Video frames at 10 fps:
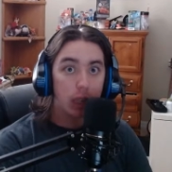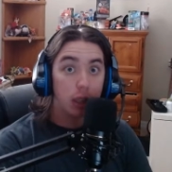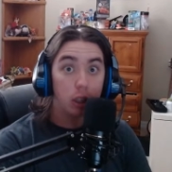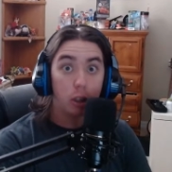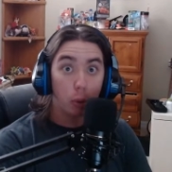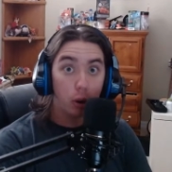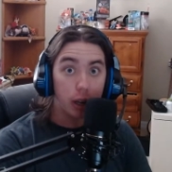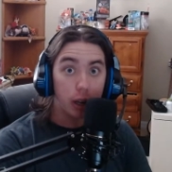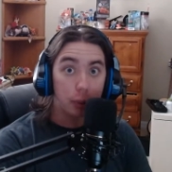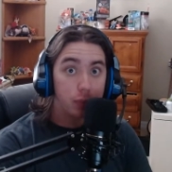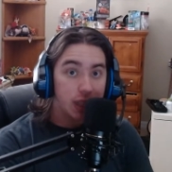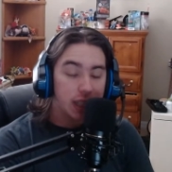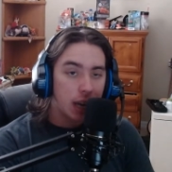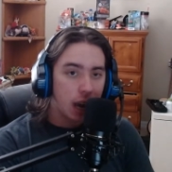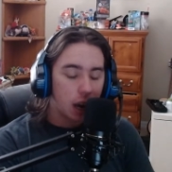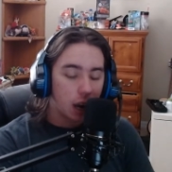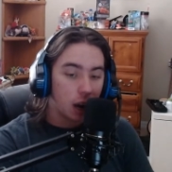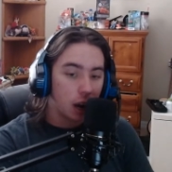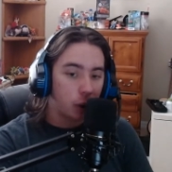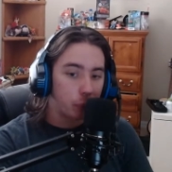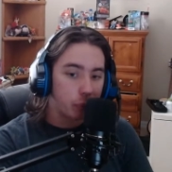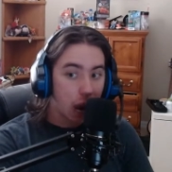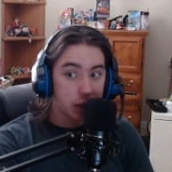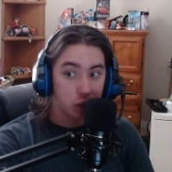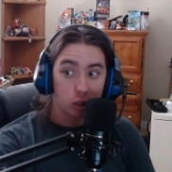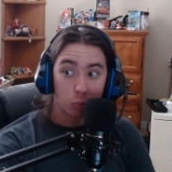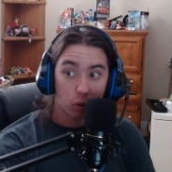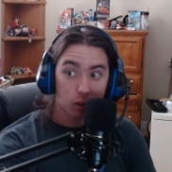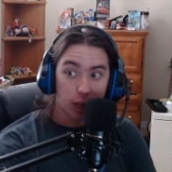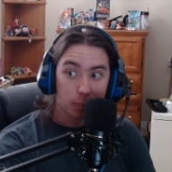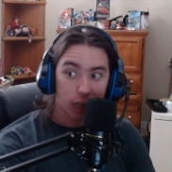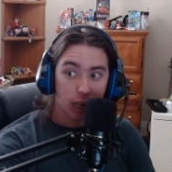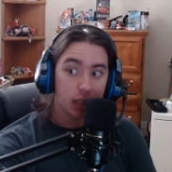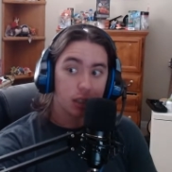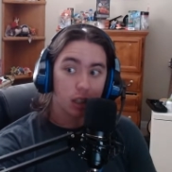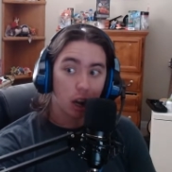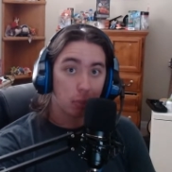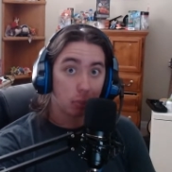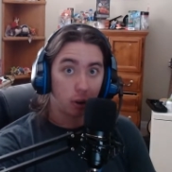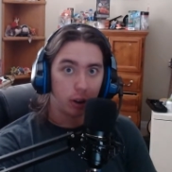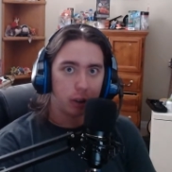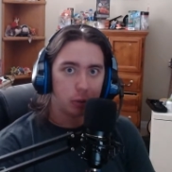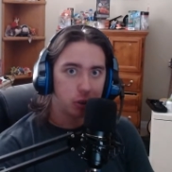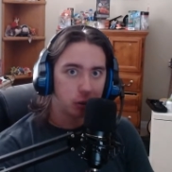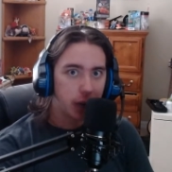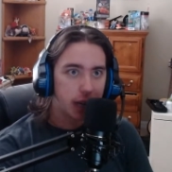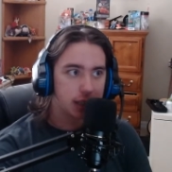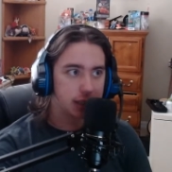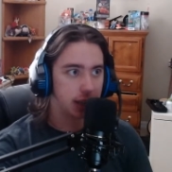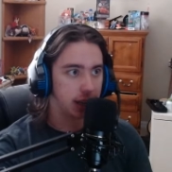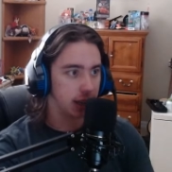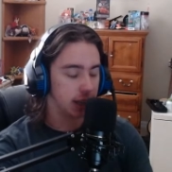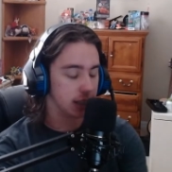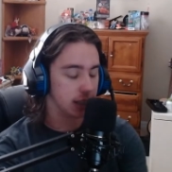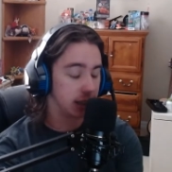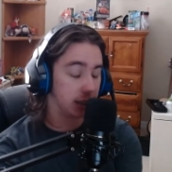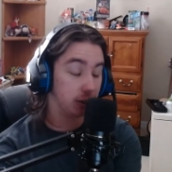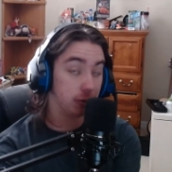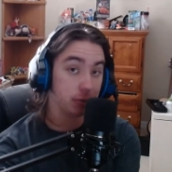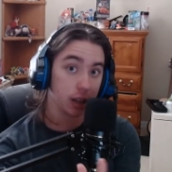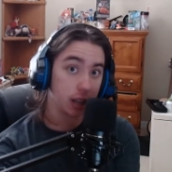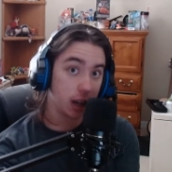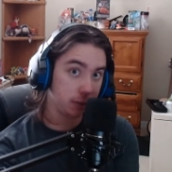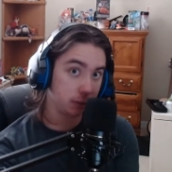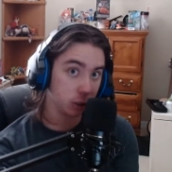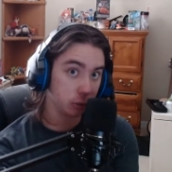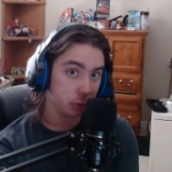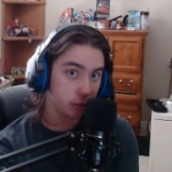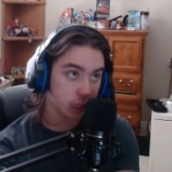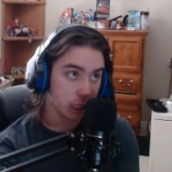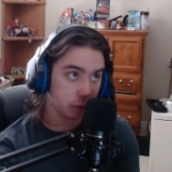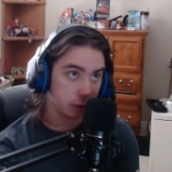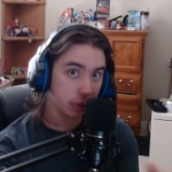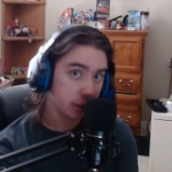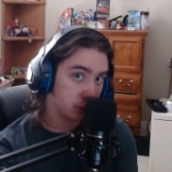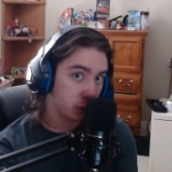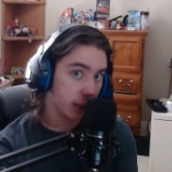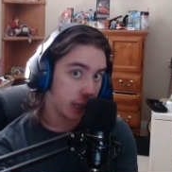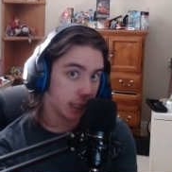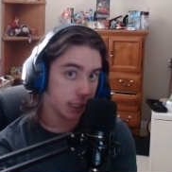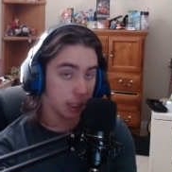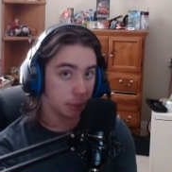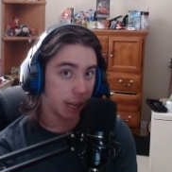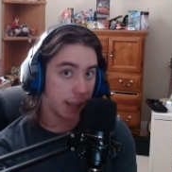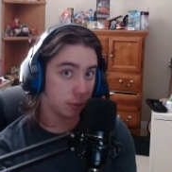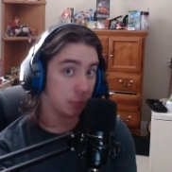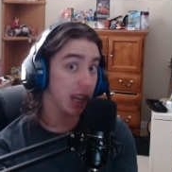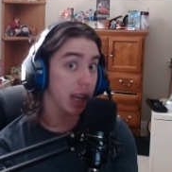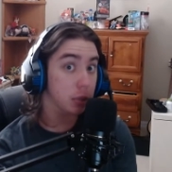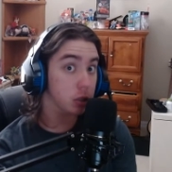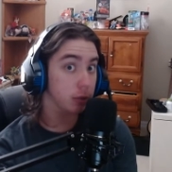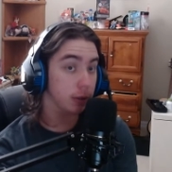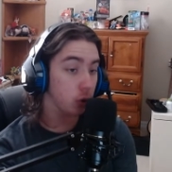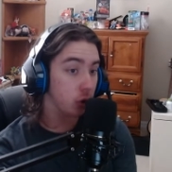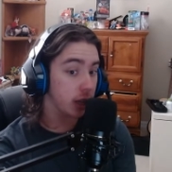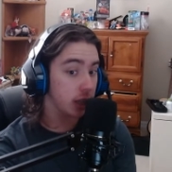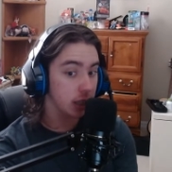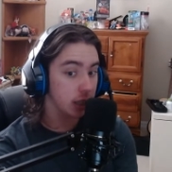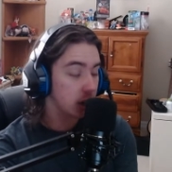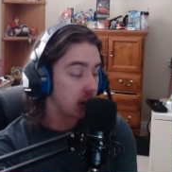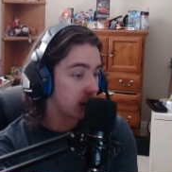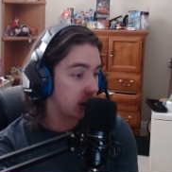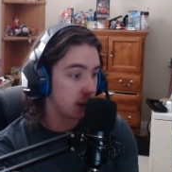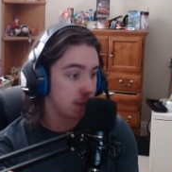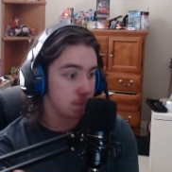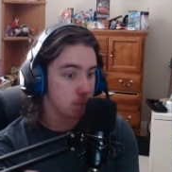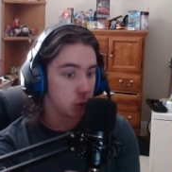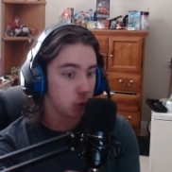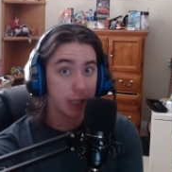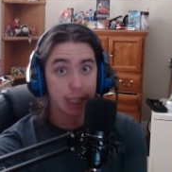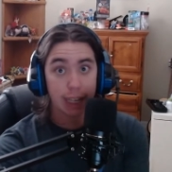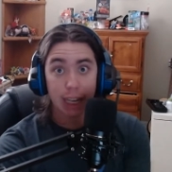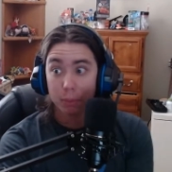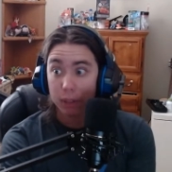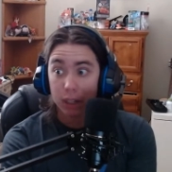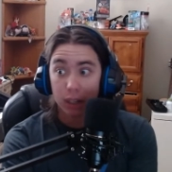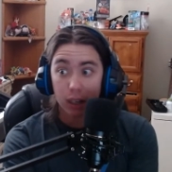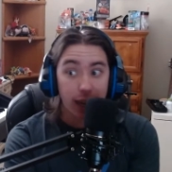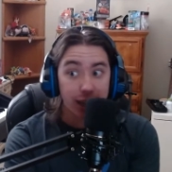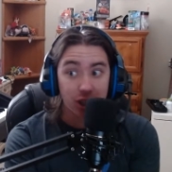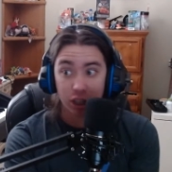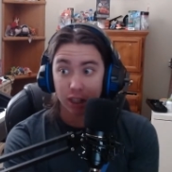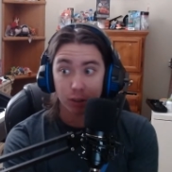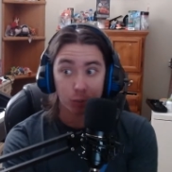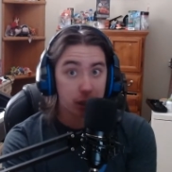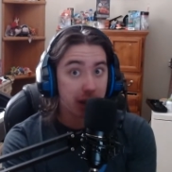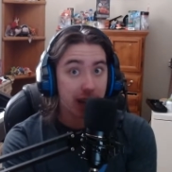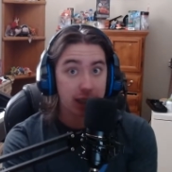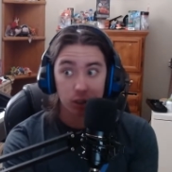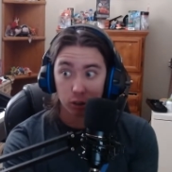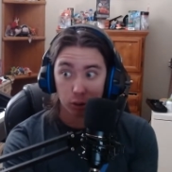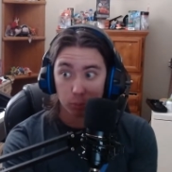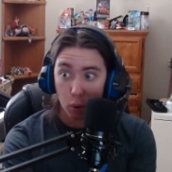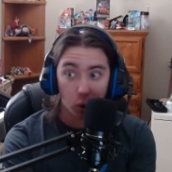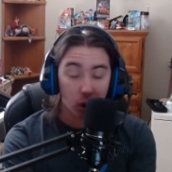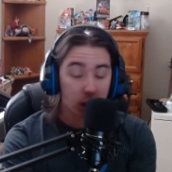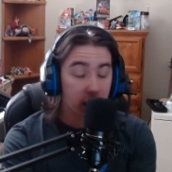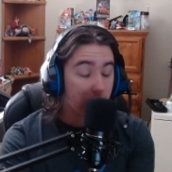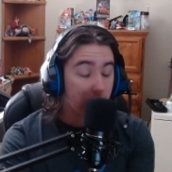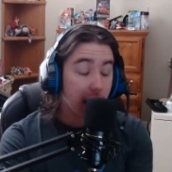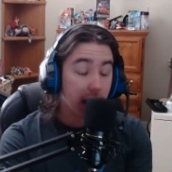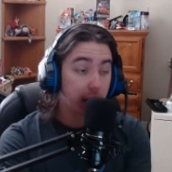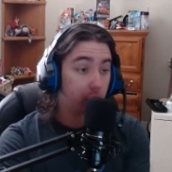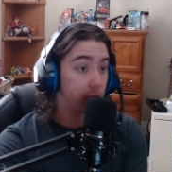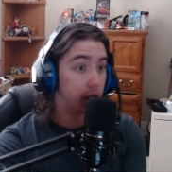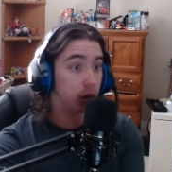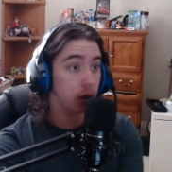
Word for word: Good morning. I just woke up and saw Mario Direct, and there have been a lot of rumors. Some I've been avoiding, some I haven't been able to avoid. 3D game collection, remaster, port, I don't know.